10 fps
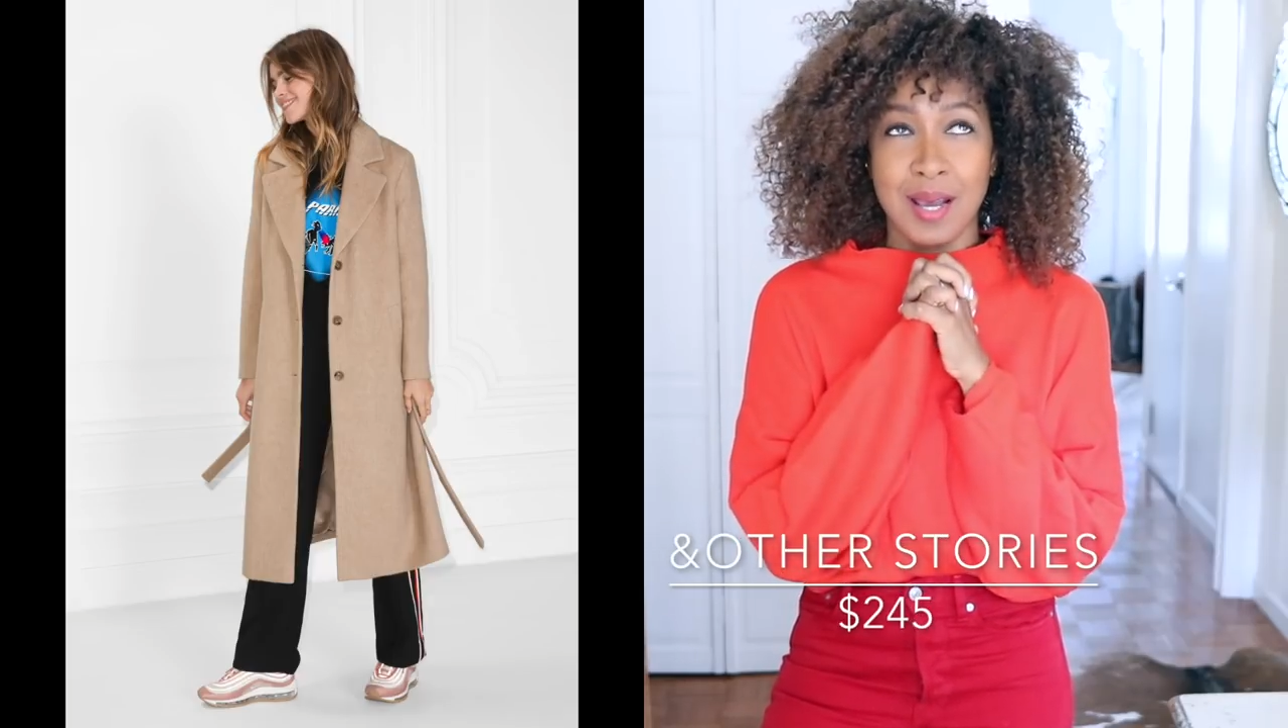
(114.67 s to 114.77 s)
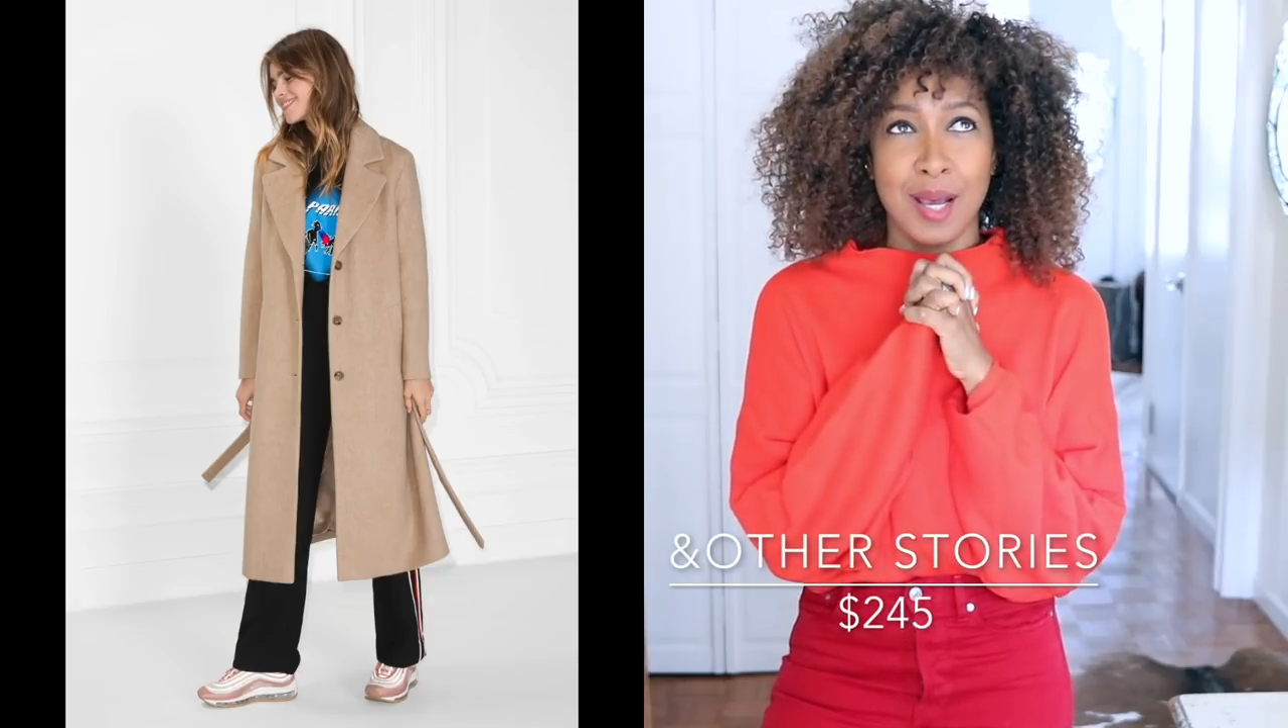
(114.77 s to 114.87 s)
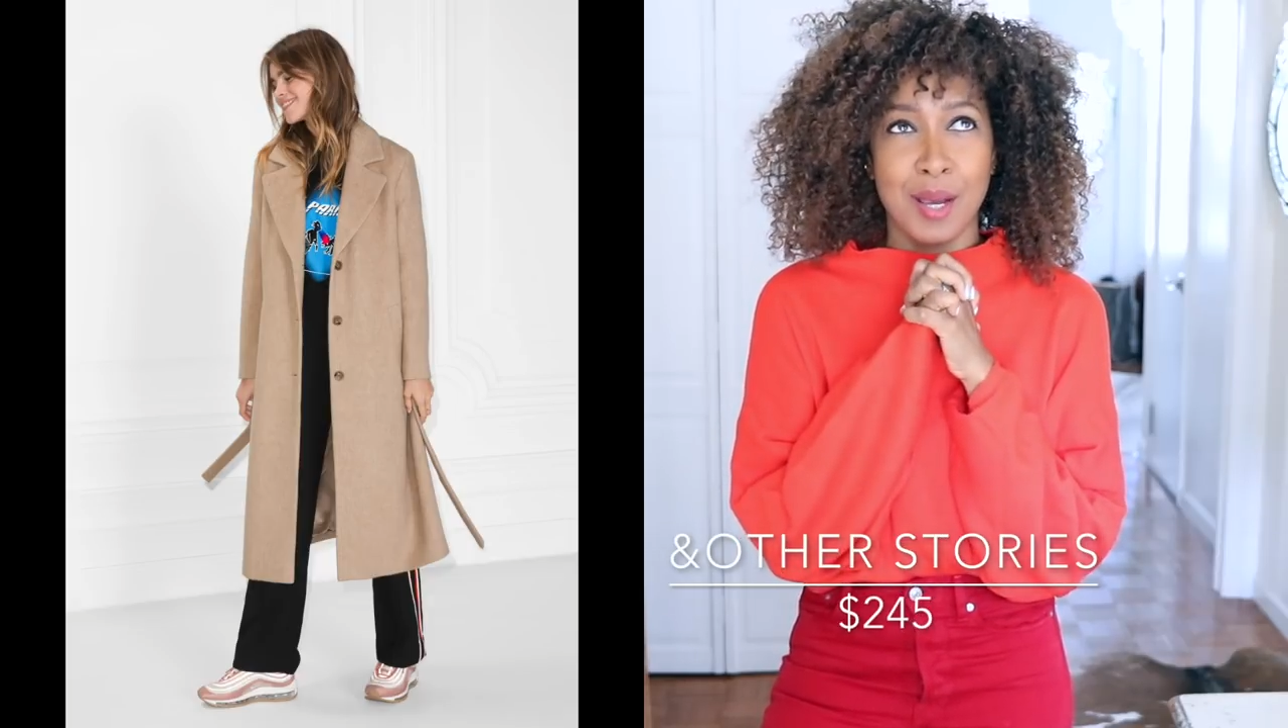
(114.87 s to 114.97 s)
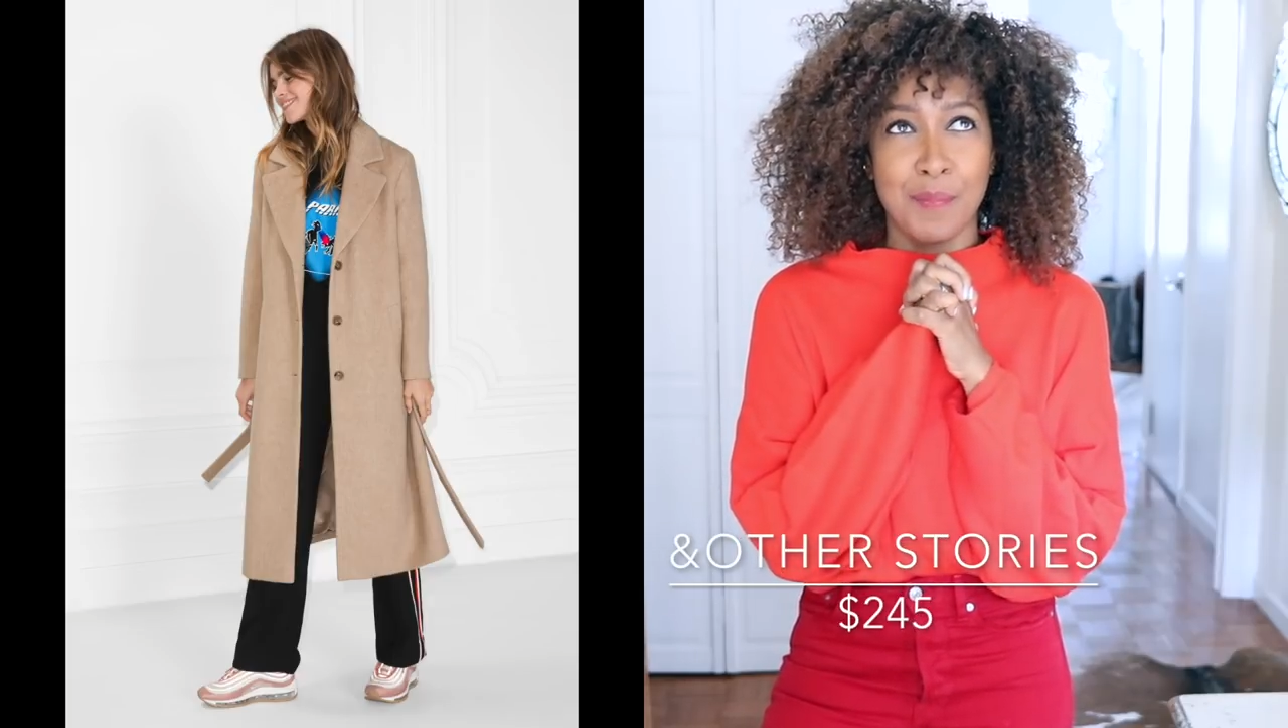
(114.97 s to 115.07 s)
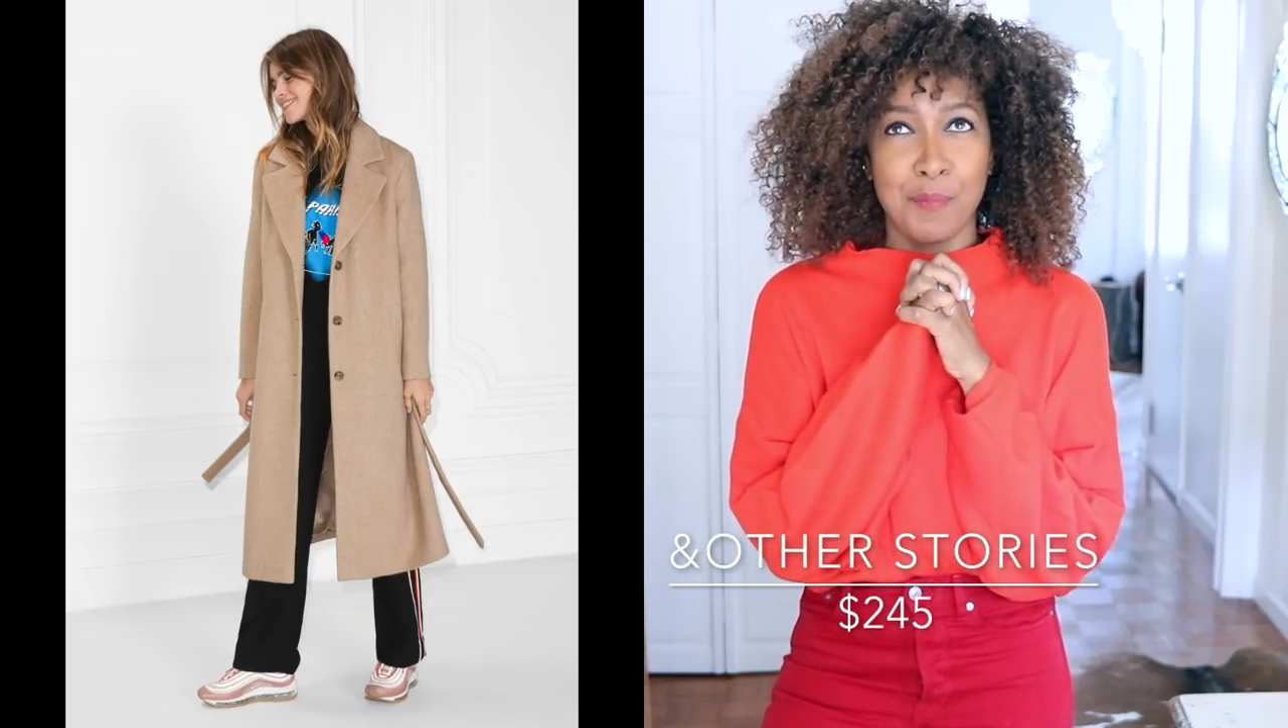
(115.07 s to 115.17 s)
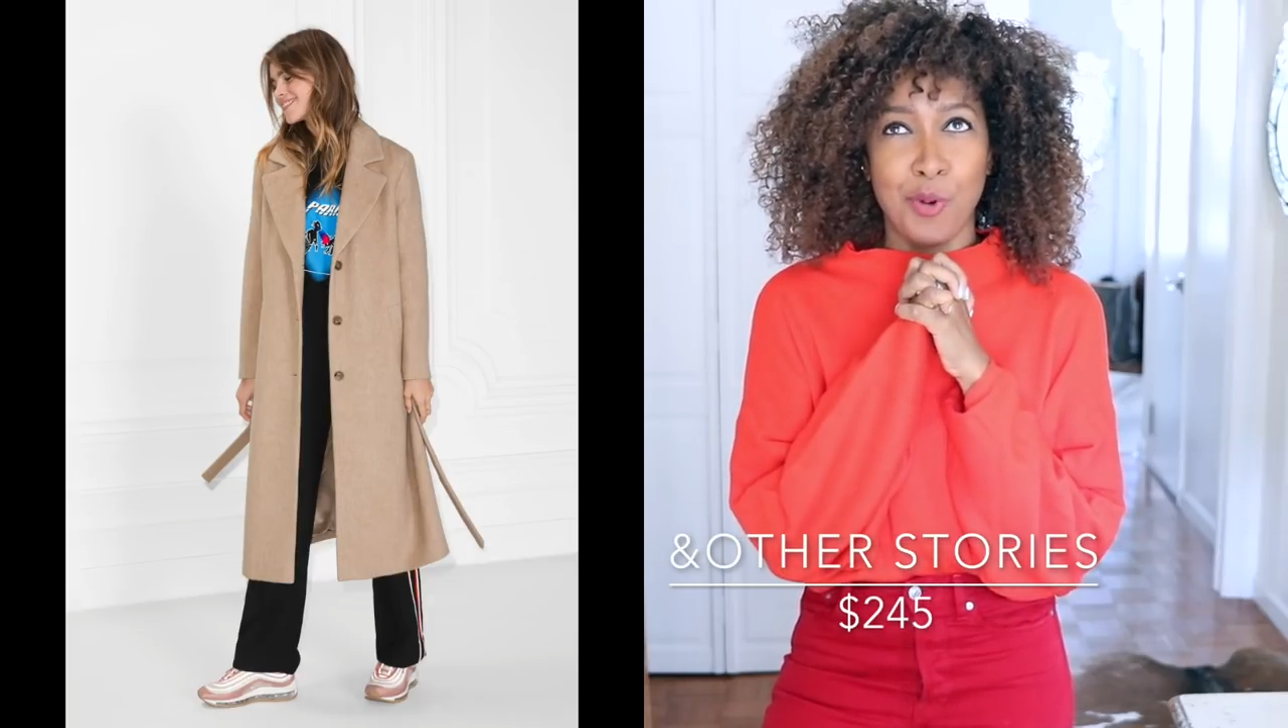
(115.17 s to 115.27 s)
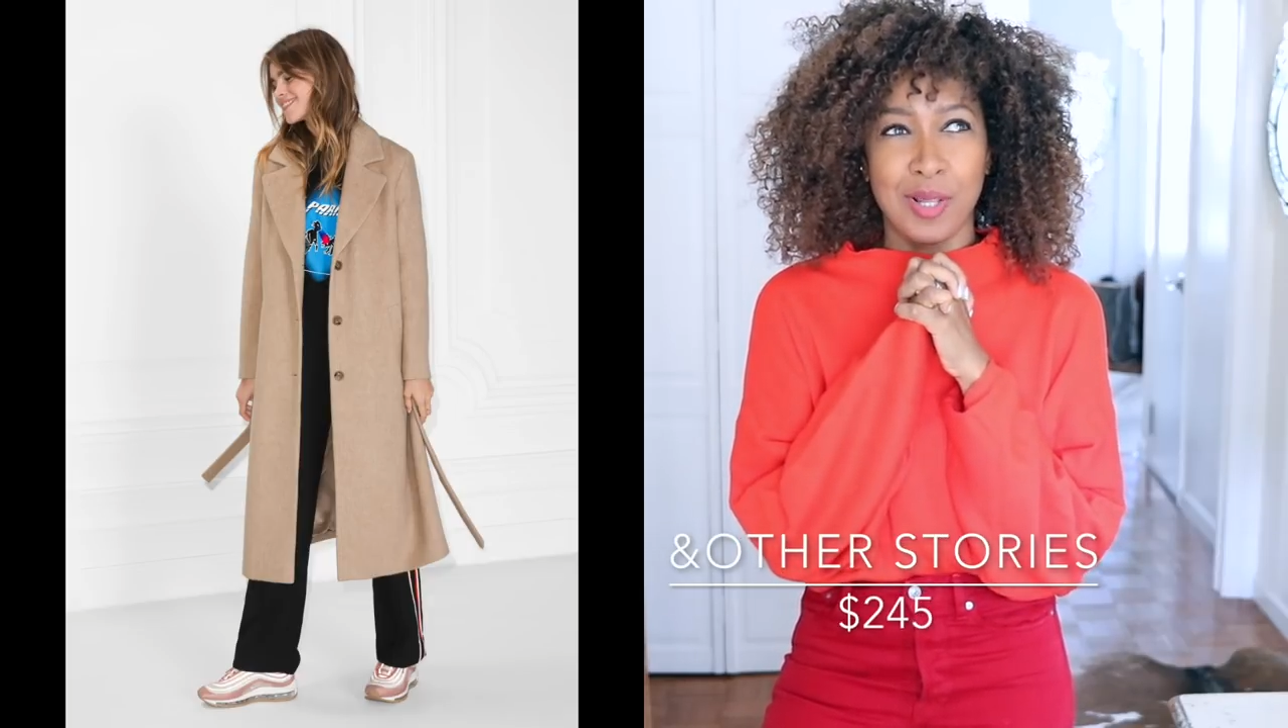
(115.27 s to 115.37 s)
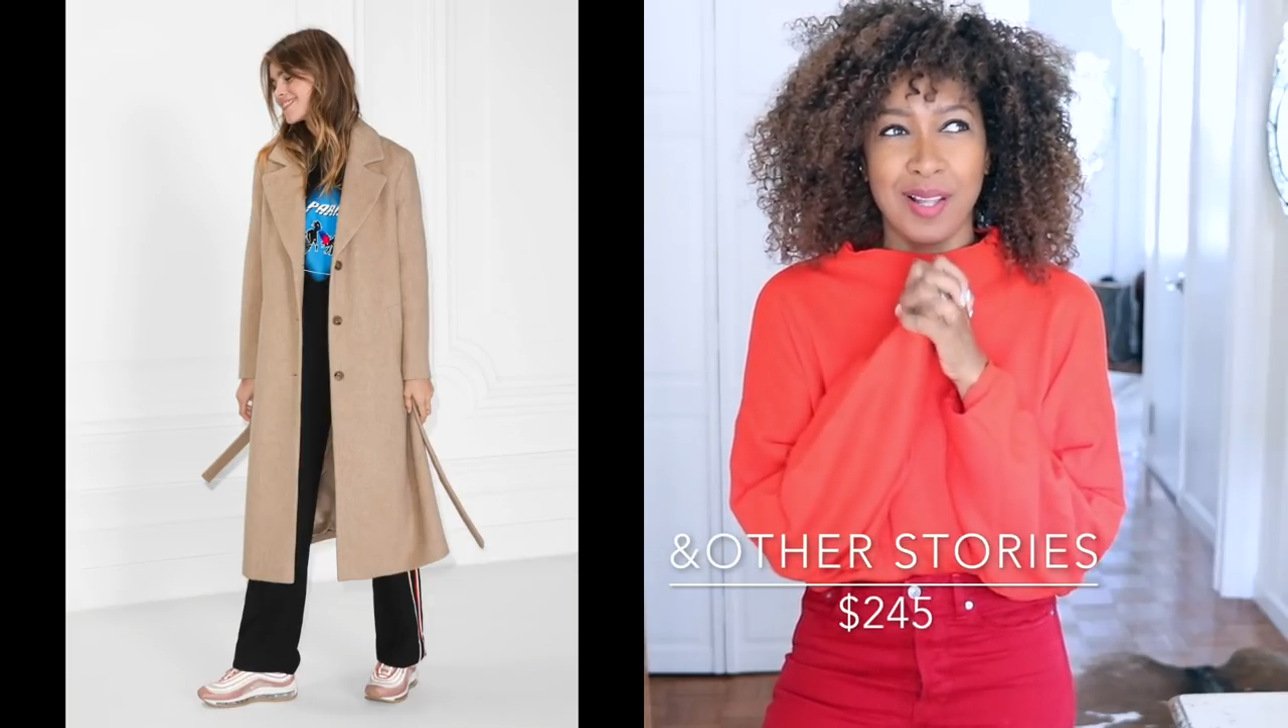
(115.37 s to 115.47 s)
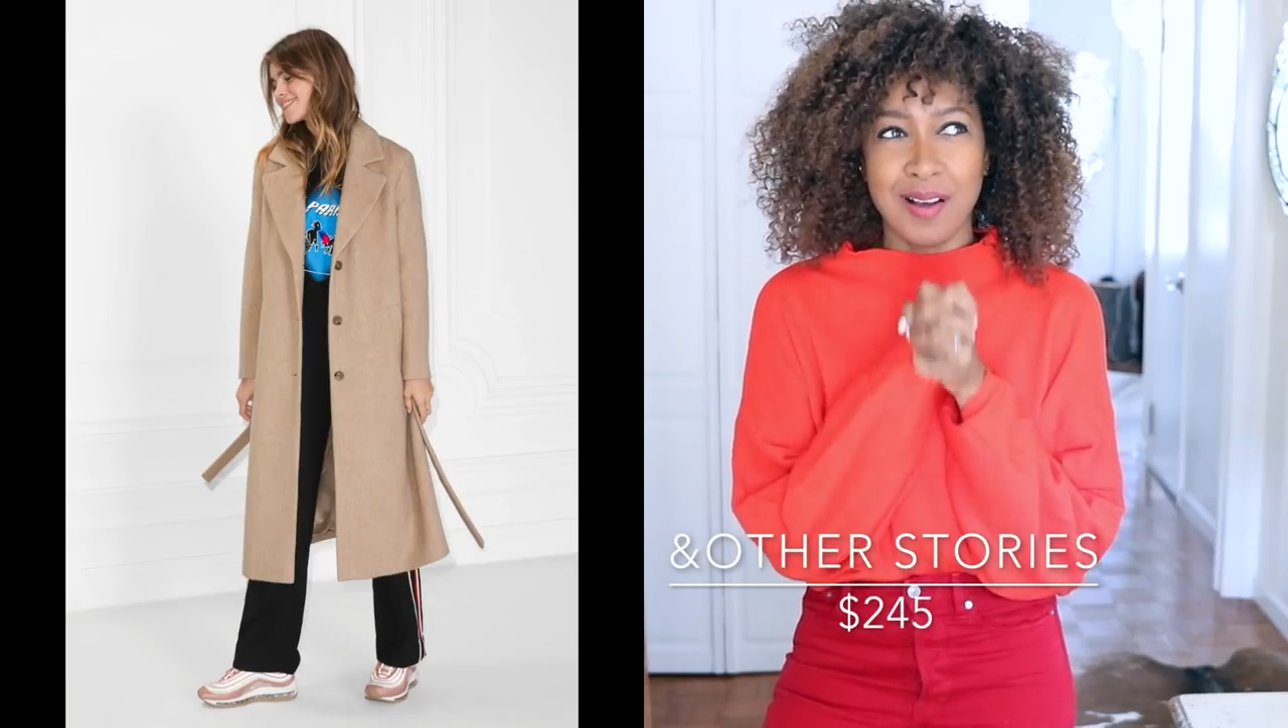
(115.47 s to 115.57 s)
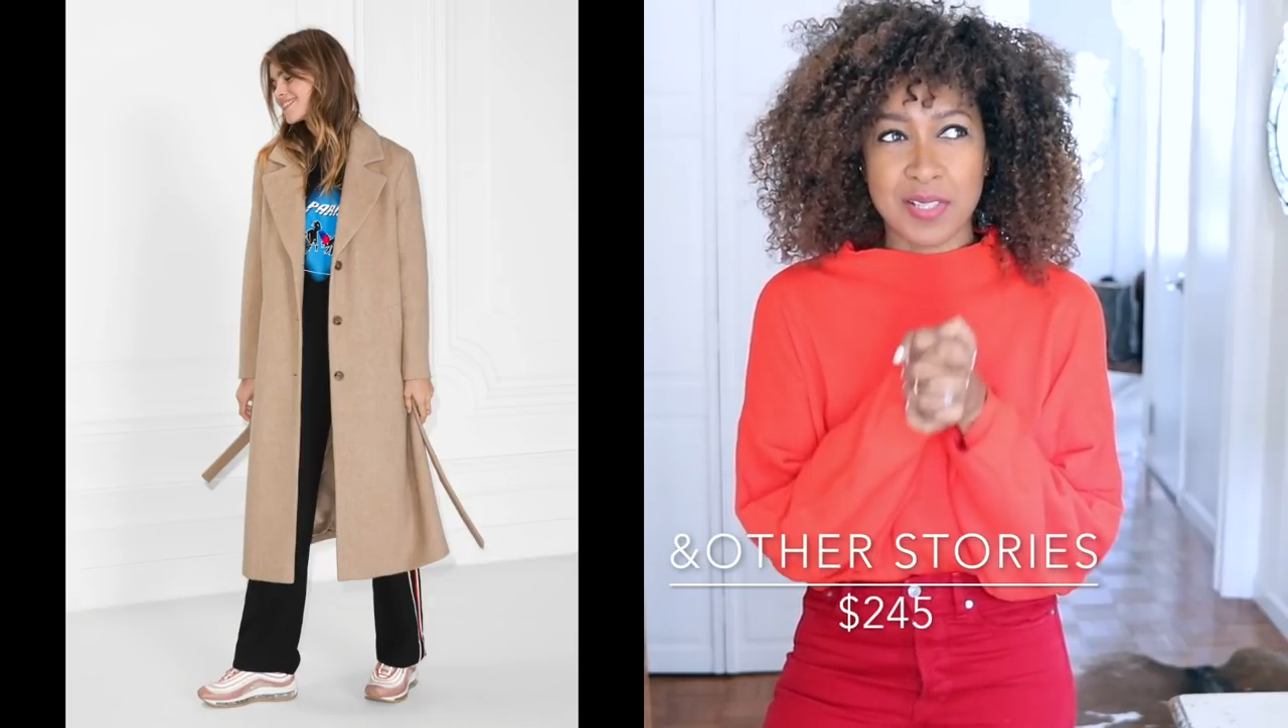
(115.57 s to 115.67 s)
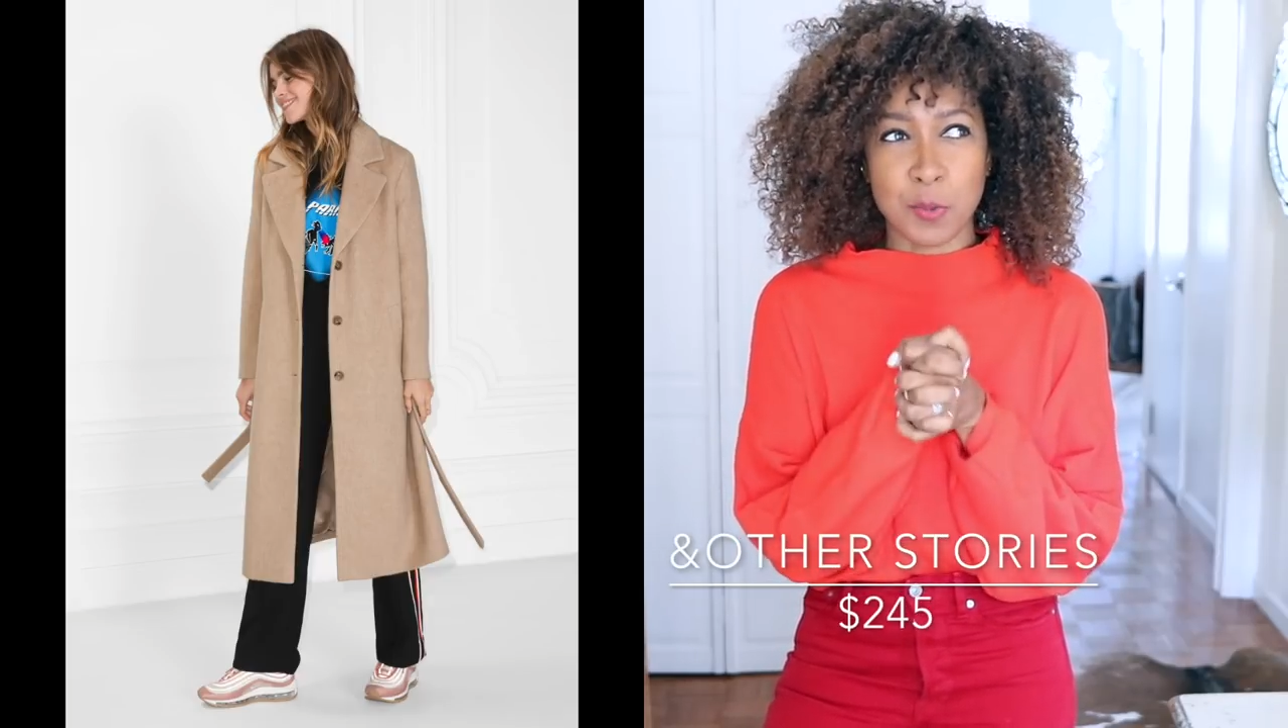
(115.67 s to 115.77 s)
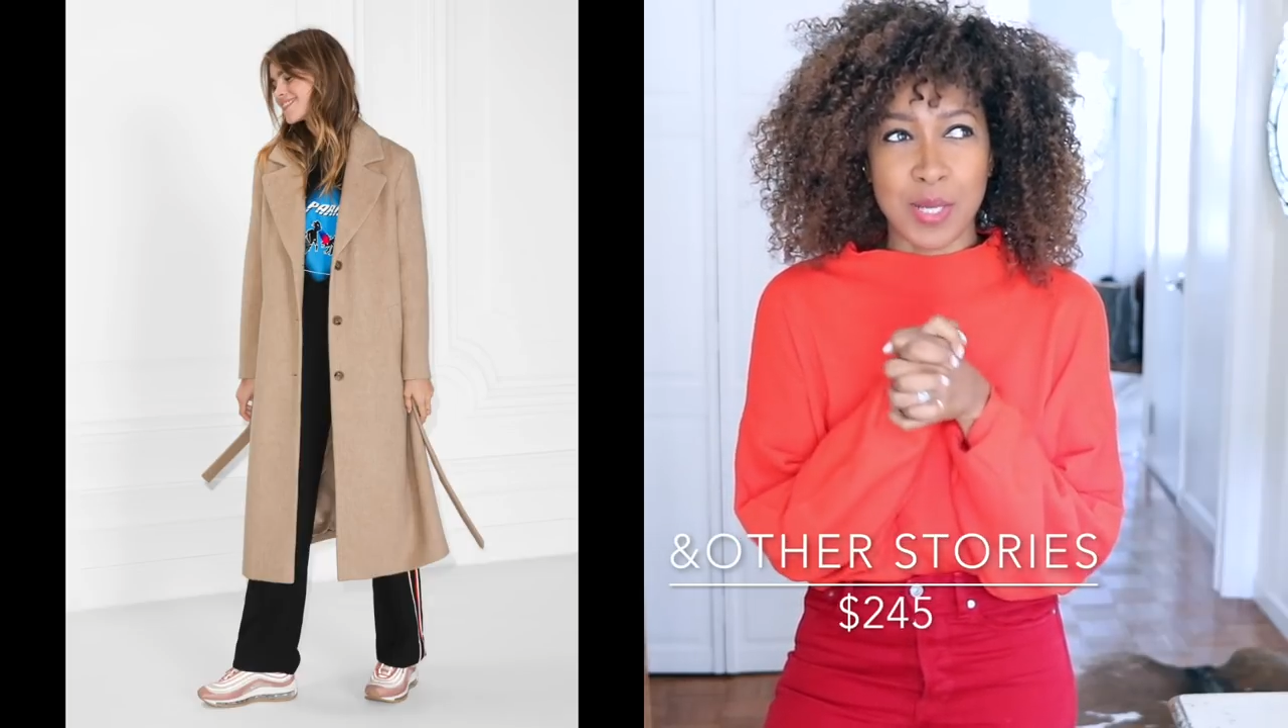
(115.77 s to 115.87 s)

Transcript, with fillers: last